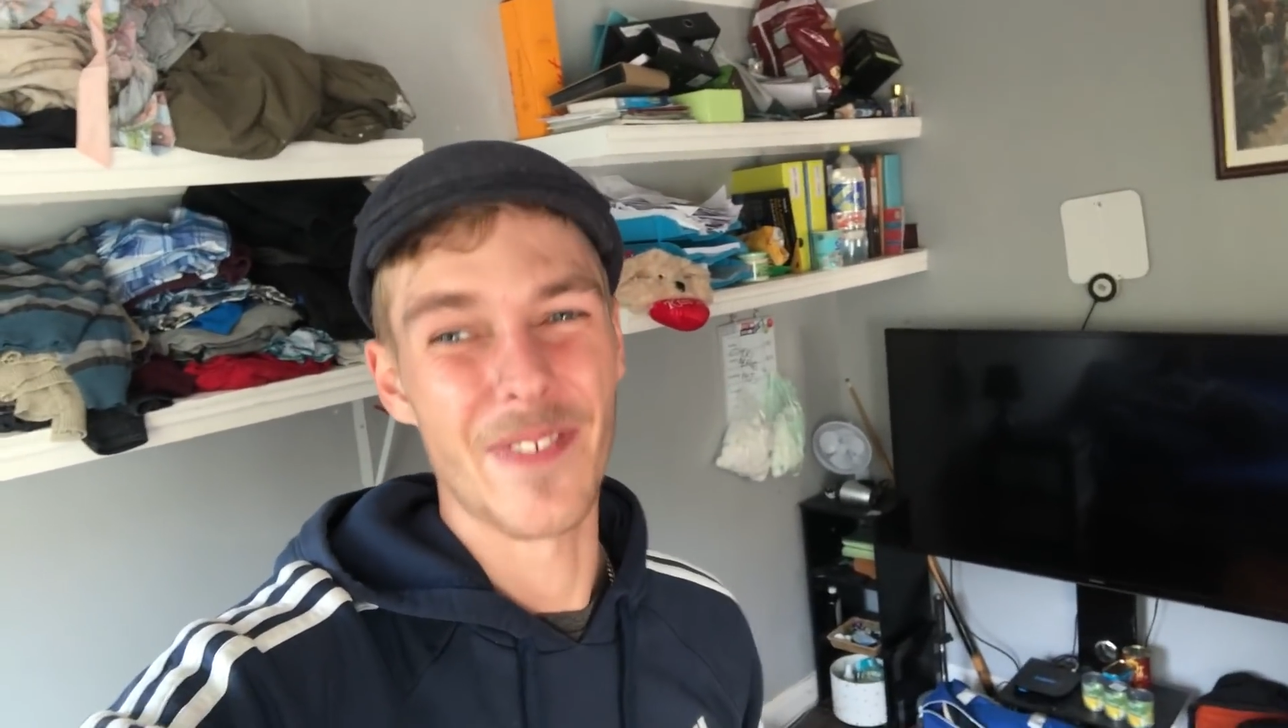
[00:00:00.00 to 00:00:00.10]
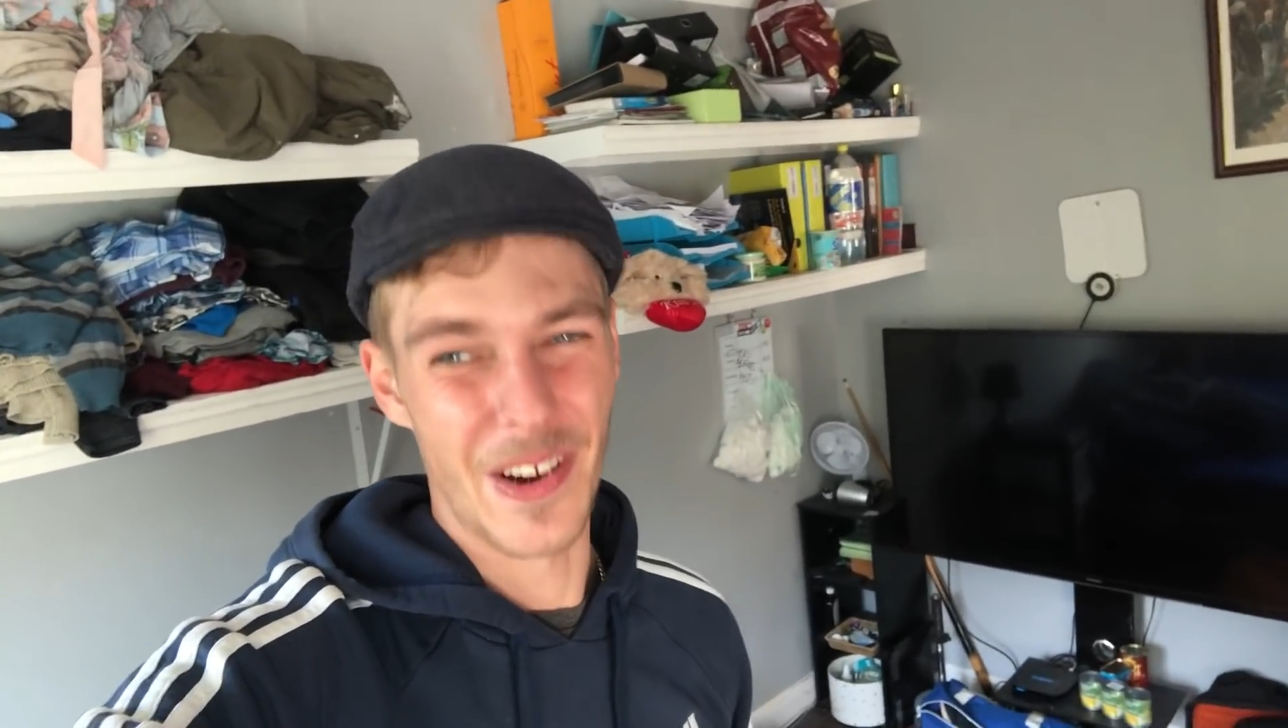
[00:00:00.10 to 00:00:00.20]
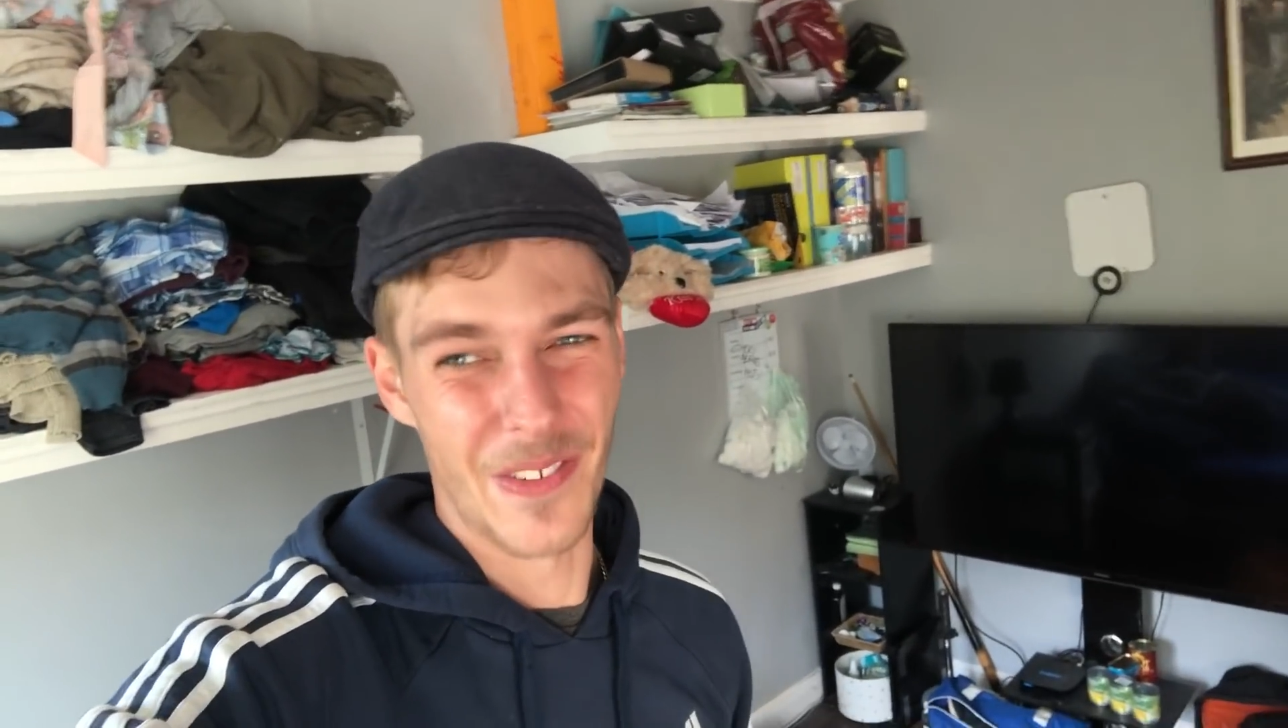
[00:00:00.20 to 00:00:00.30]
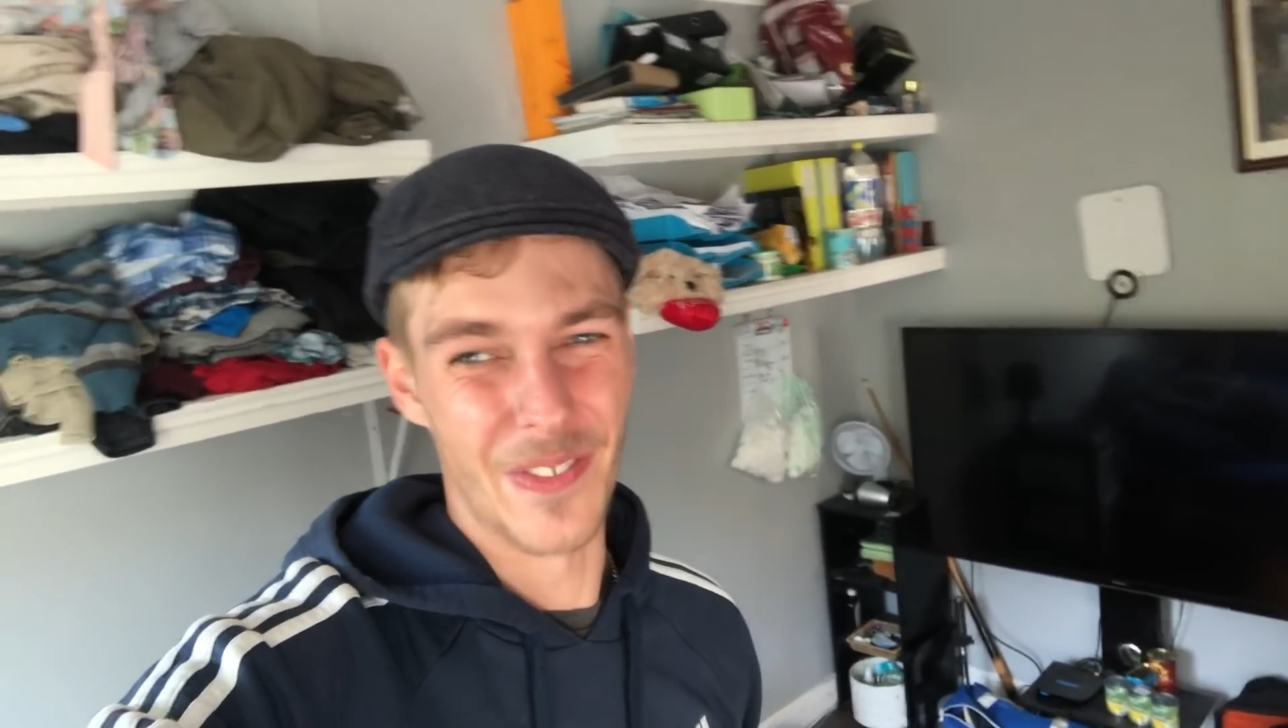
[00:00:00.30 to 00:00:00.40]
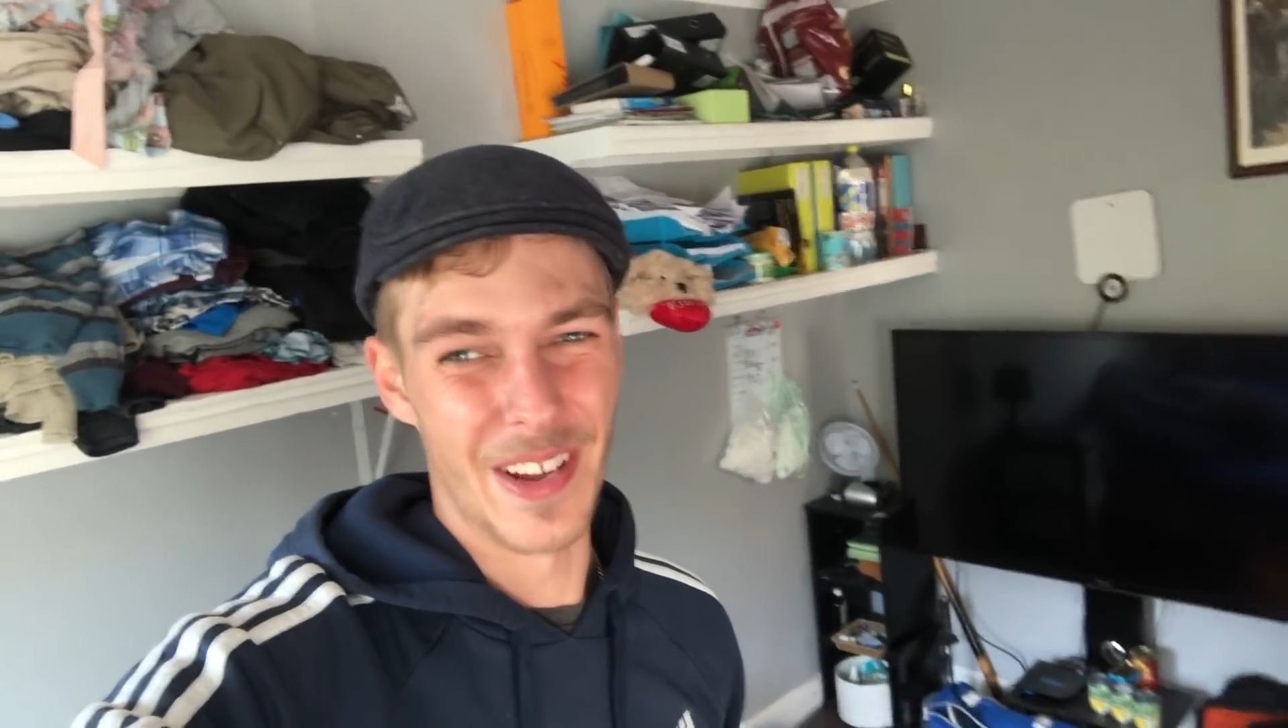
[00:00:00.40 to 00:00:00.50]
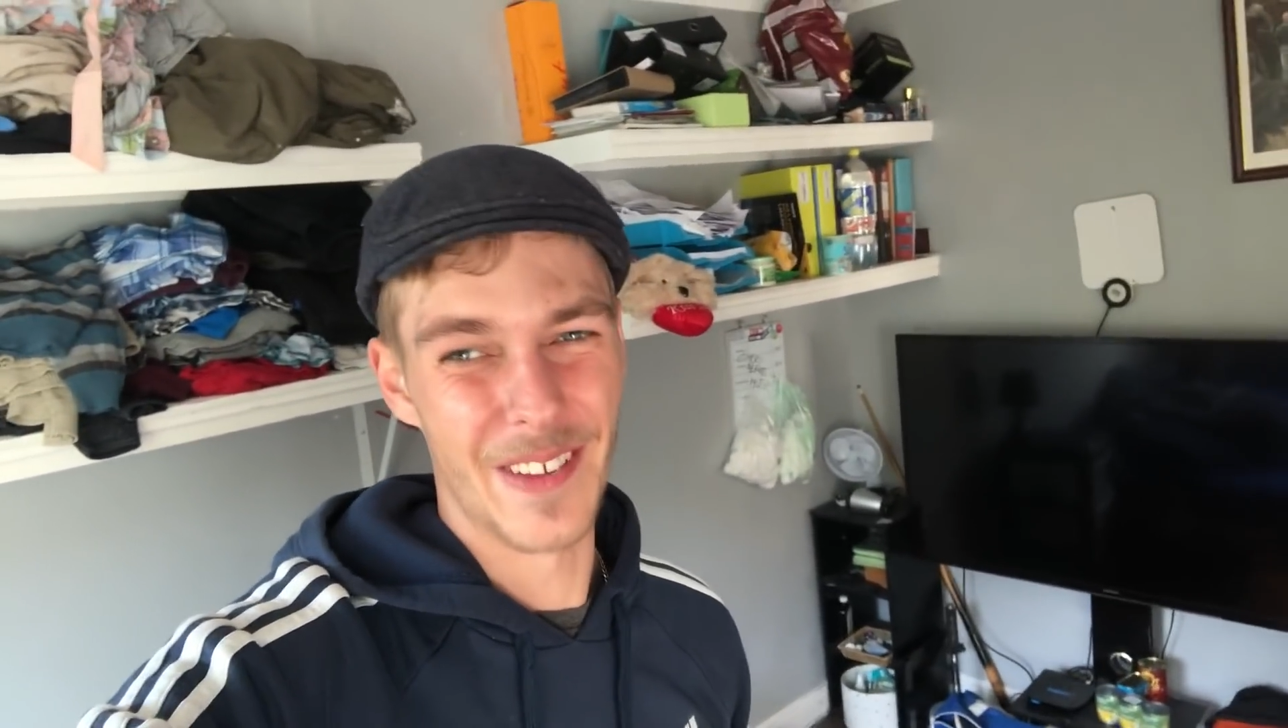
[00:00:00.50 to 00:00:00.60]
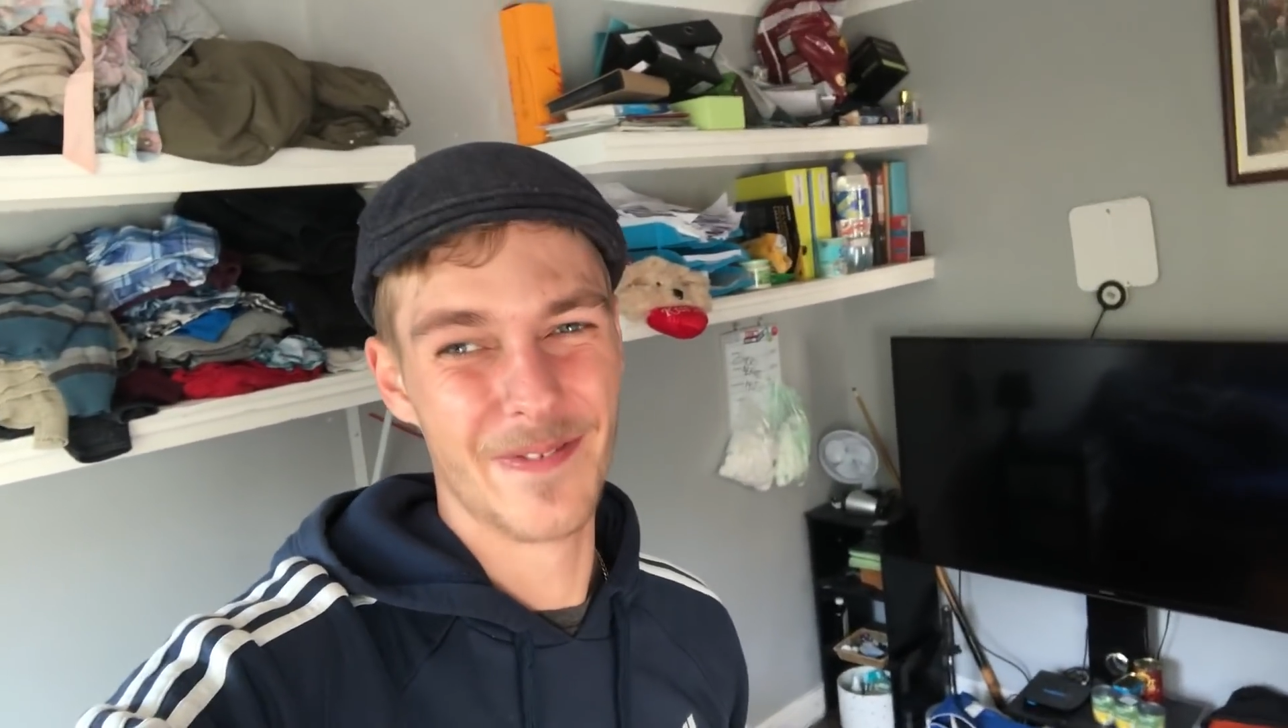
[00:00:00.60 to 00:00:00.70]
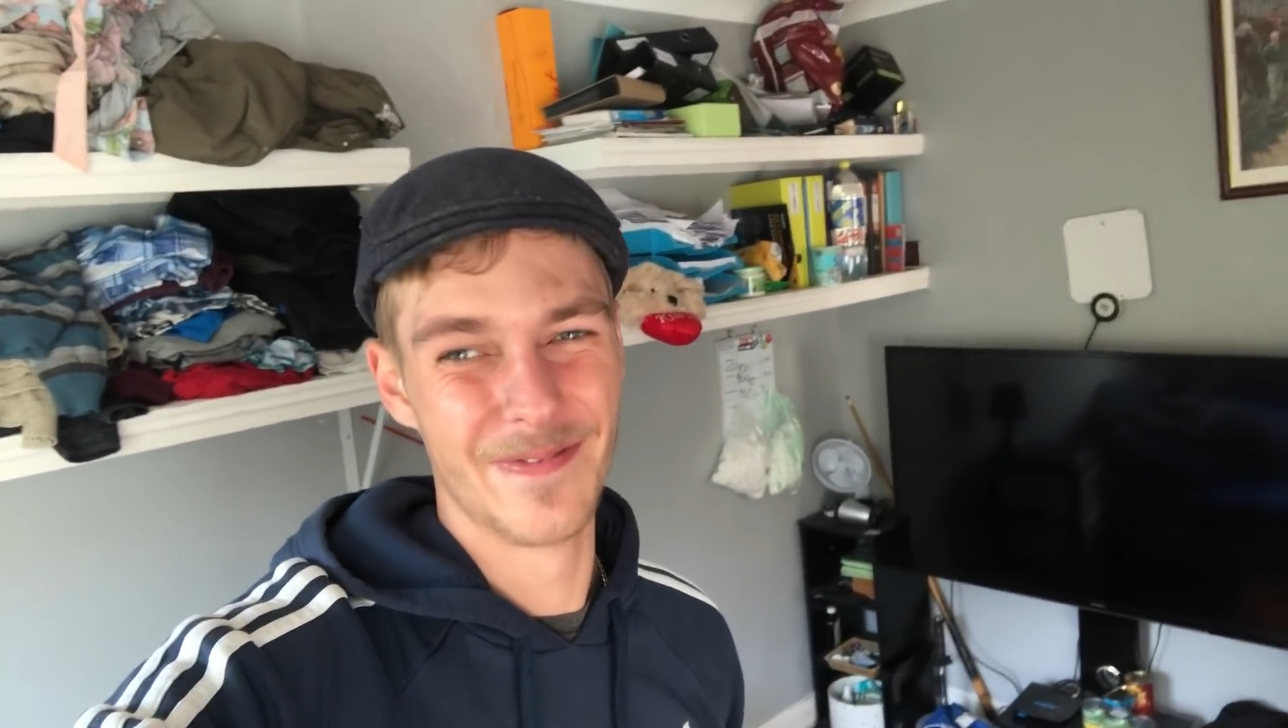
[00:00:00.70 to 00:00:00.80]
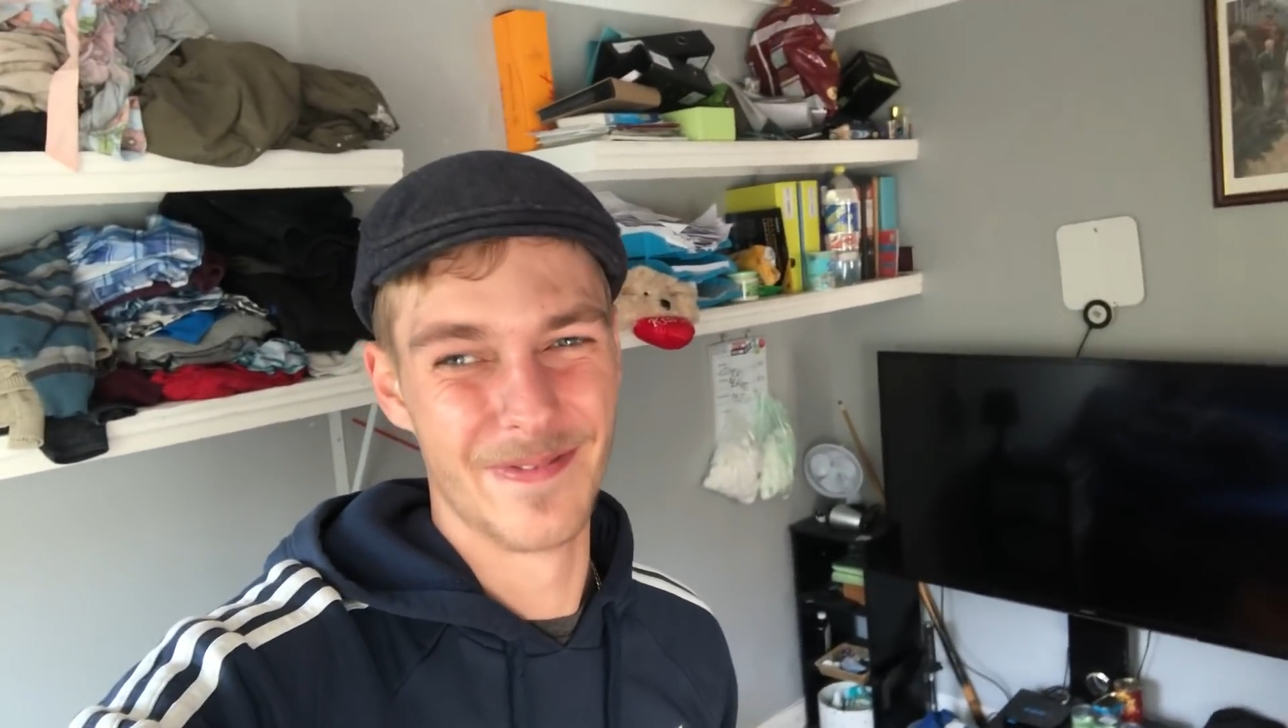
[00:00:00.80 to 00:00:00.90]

filthy.